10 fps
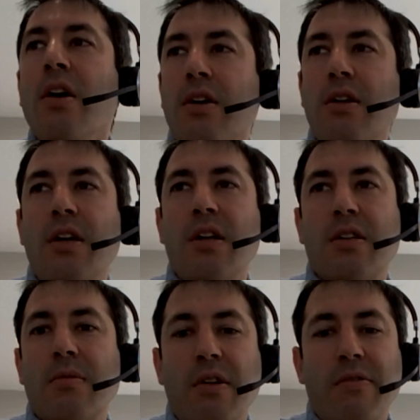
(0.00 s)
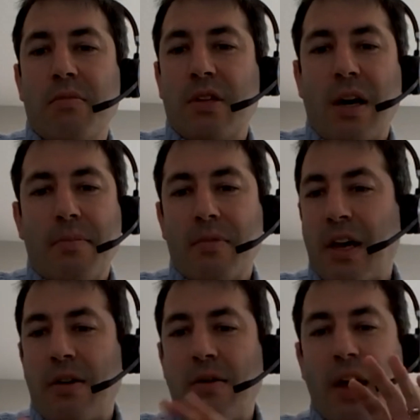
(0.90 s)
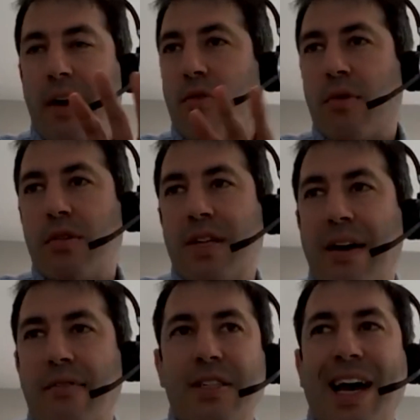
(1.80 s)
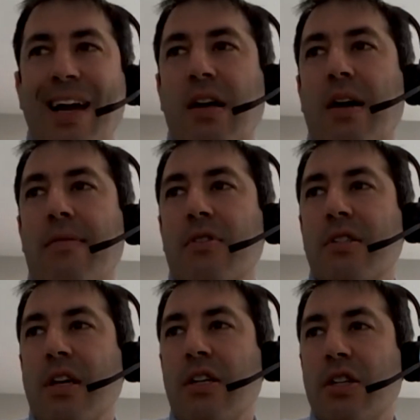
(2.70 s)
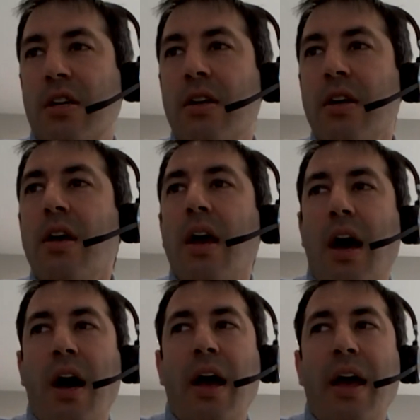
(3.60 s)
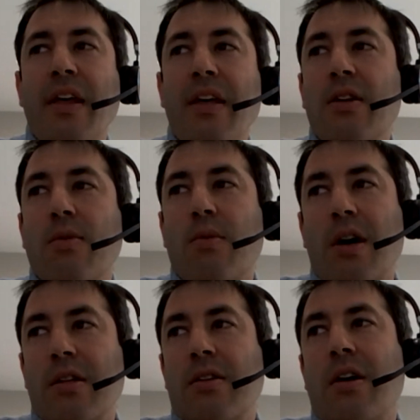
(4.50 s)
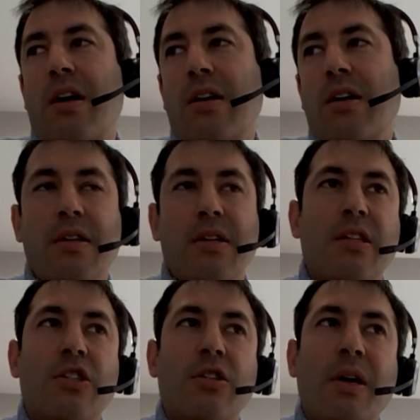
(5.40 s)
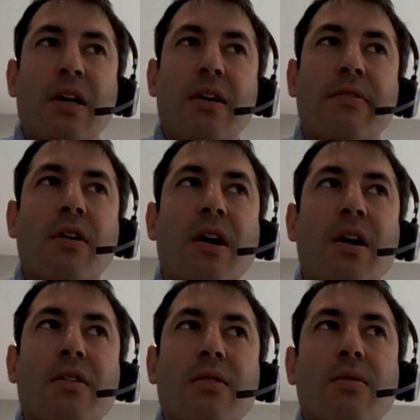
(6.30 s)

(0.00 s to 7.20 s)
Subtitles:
You need it to be from top down. Everyone's having a data conversation, and they need to walk the talk on decision making. If they're not